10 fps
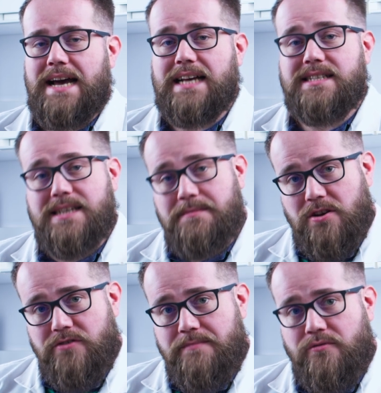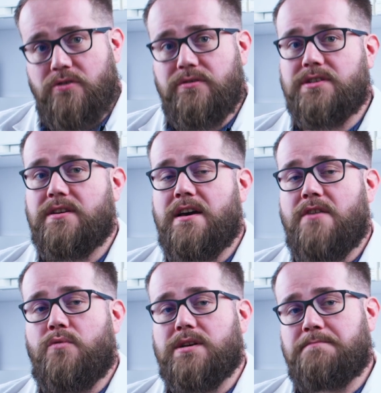A similar approach
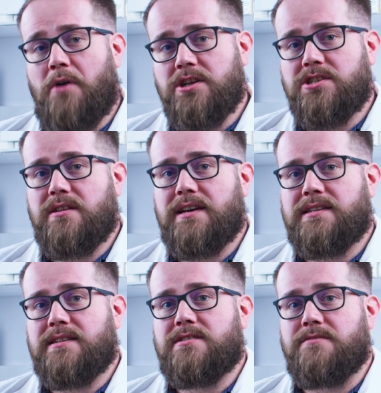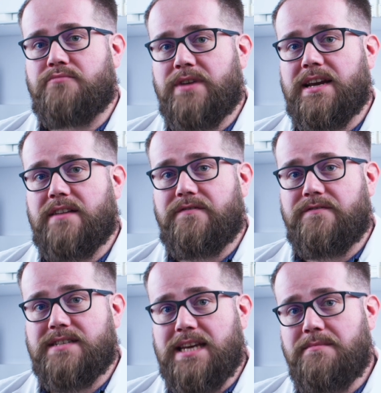was postulated to bring the
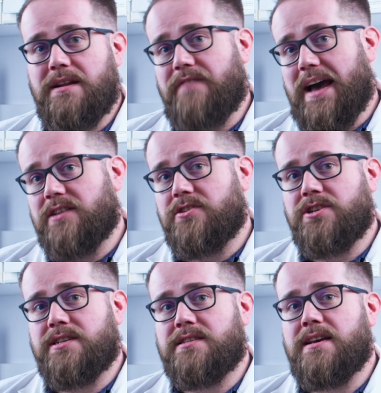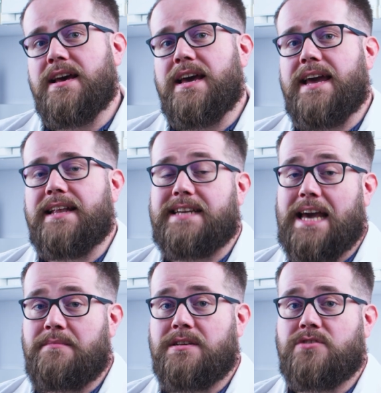same advantages in
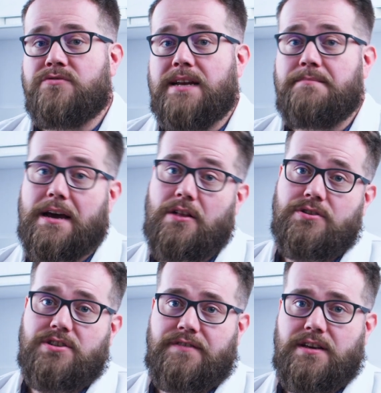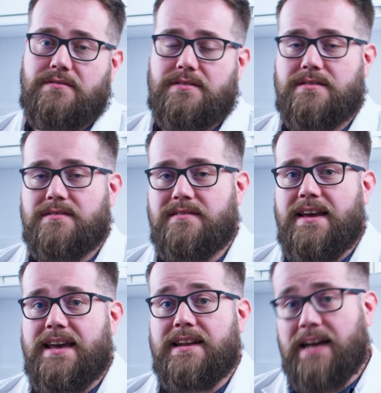chemistry and biology fields.
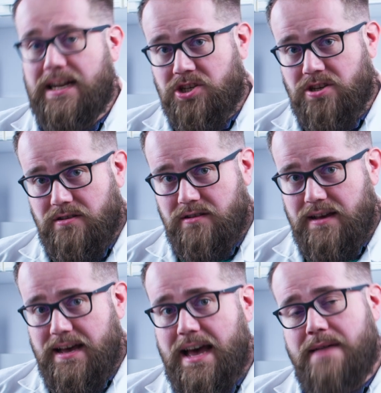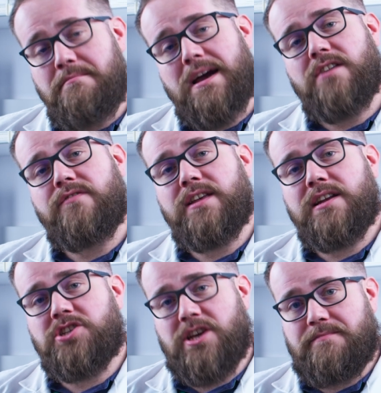In a nutshell, a microfluidic
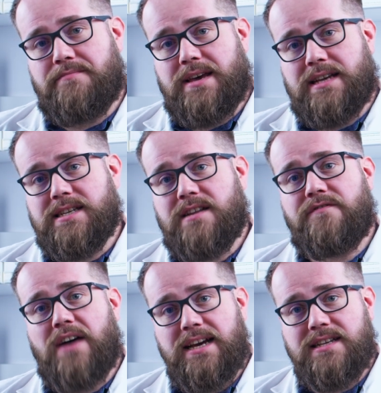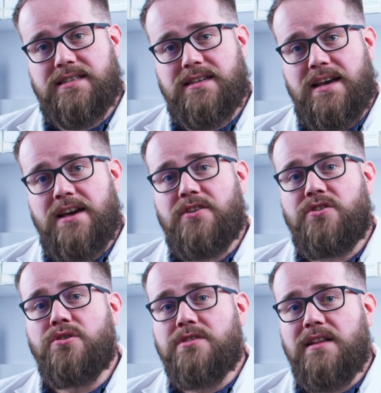chip is a device
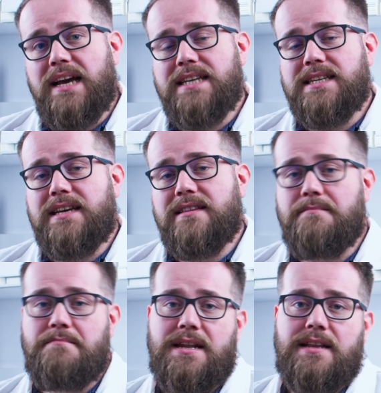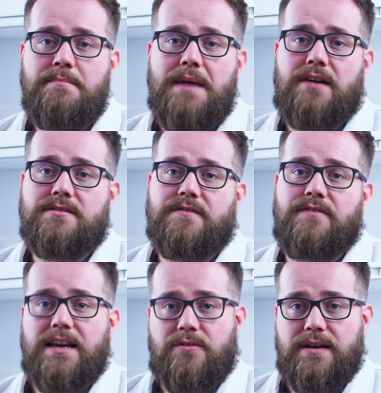utilizing the minute amounts of
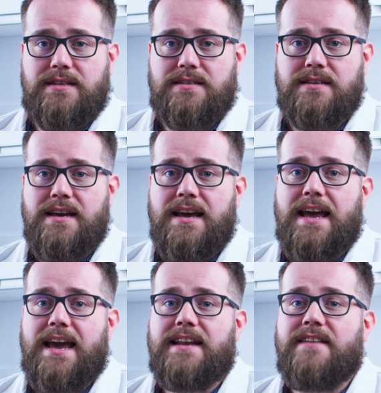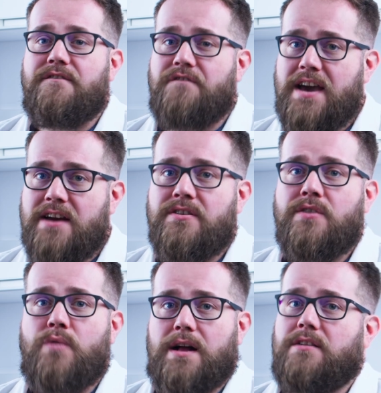liquids in a very
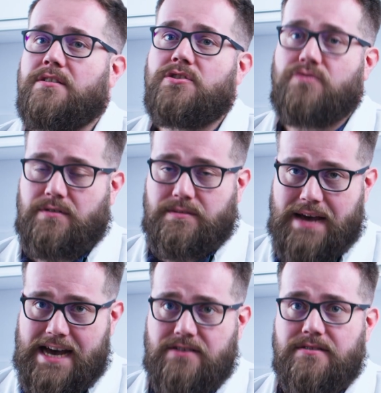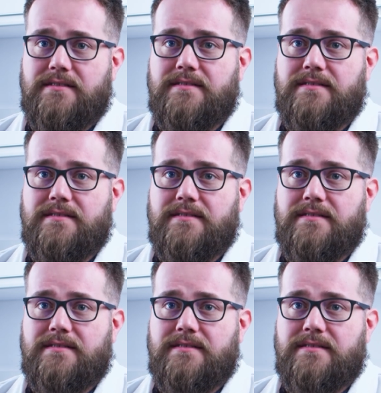well-controlled manner.